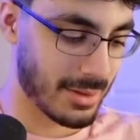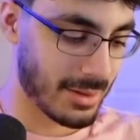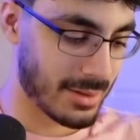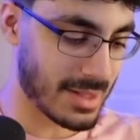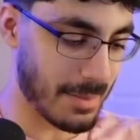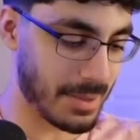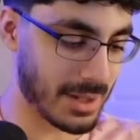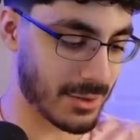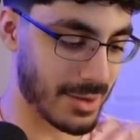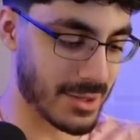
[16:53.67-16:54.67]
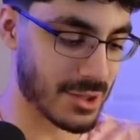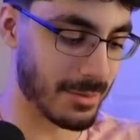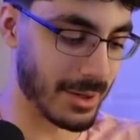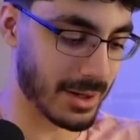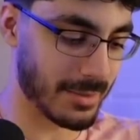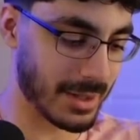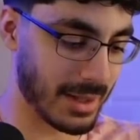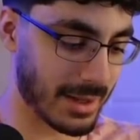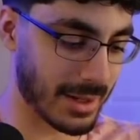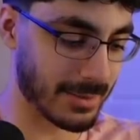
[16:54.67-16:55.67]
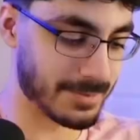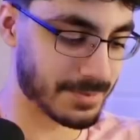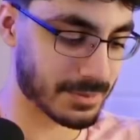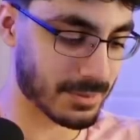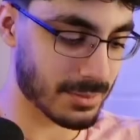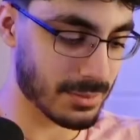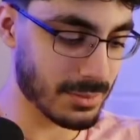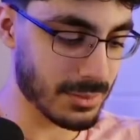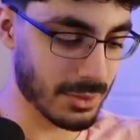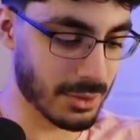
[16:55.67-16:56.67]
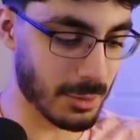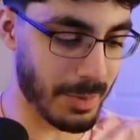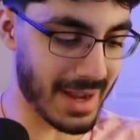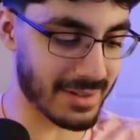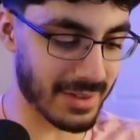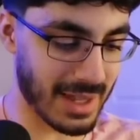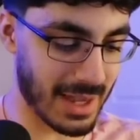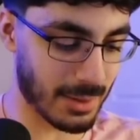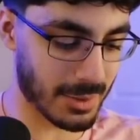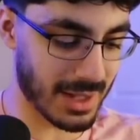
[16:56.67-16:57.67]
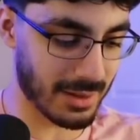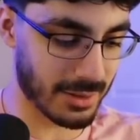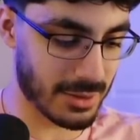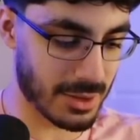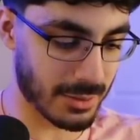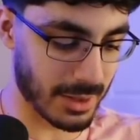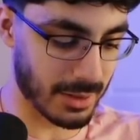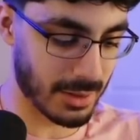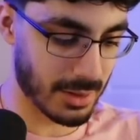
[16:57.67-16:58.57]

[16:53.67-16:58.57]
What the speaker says: Stop being cringe, Omar. Come on, lock in. Don't go back to the cannon. What the hell are you doing?